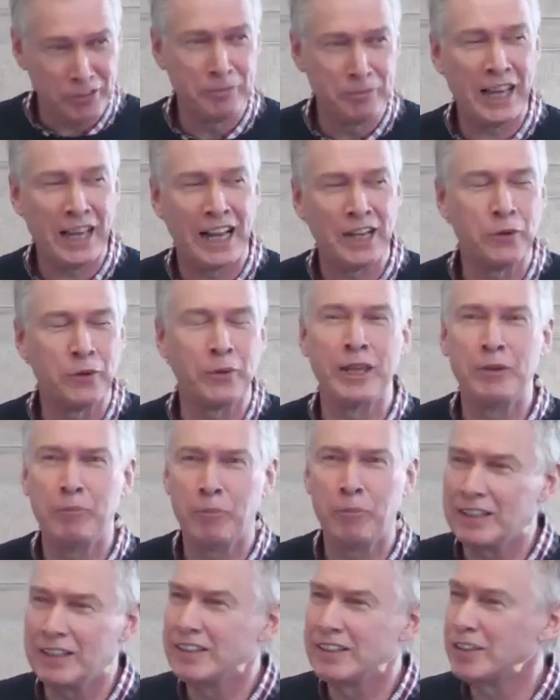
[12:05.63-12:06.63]
apart from the
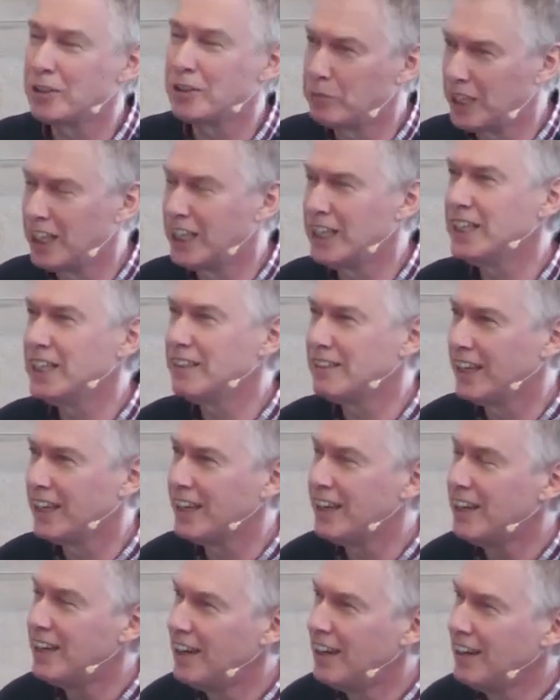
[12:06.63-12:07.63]
Halloween bit at the
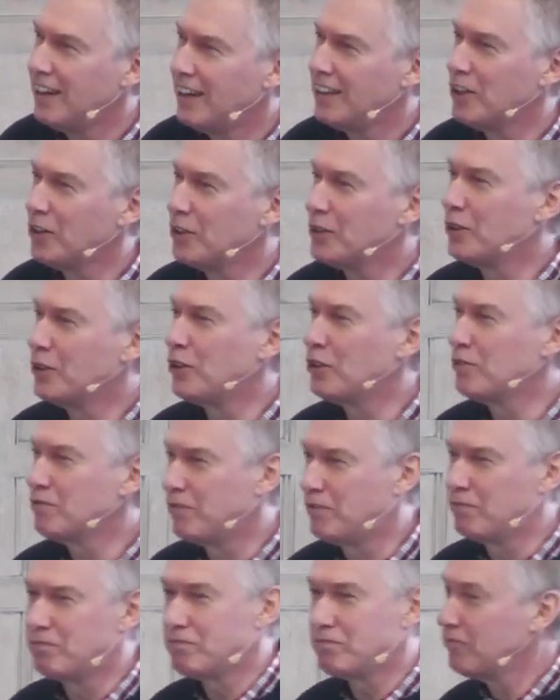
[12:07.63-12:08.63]
beginning. Yeah, you're,
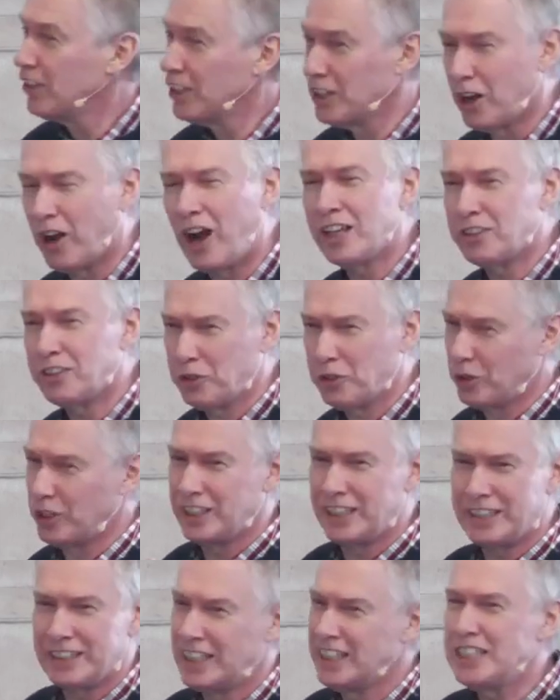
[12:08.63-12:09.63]
you're on you know, I
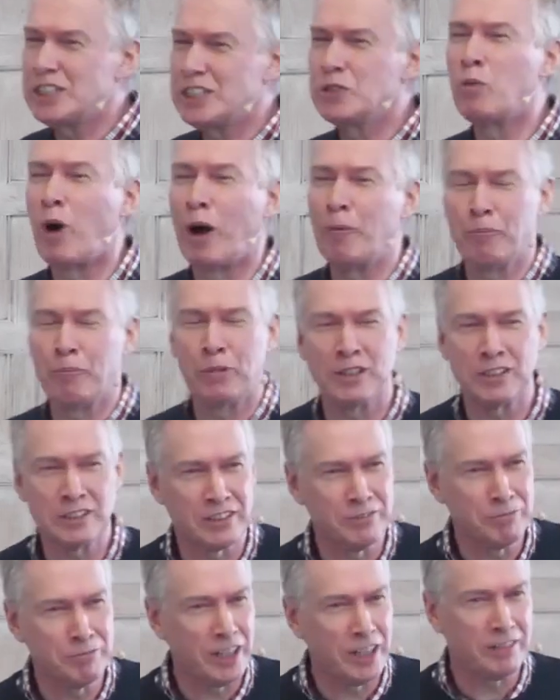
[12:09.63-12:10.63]
thought at least one
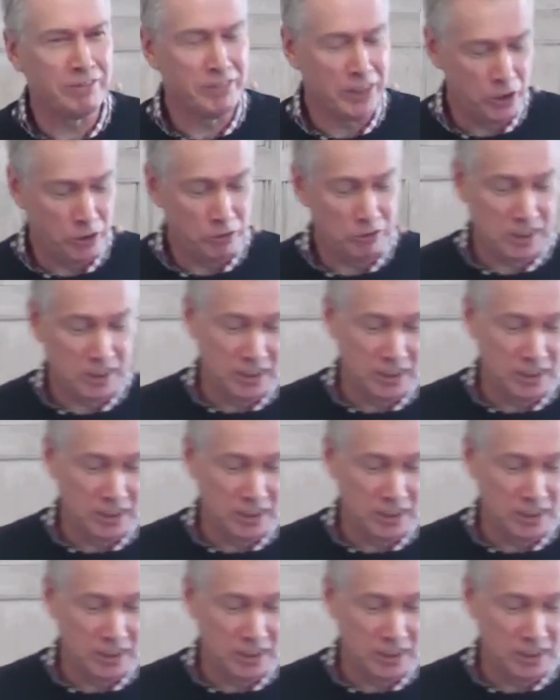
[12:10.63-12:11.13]
person might have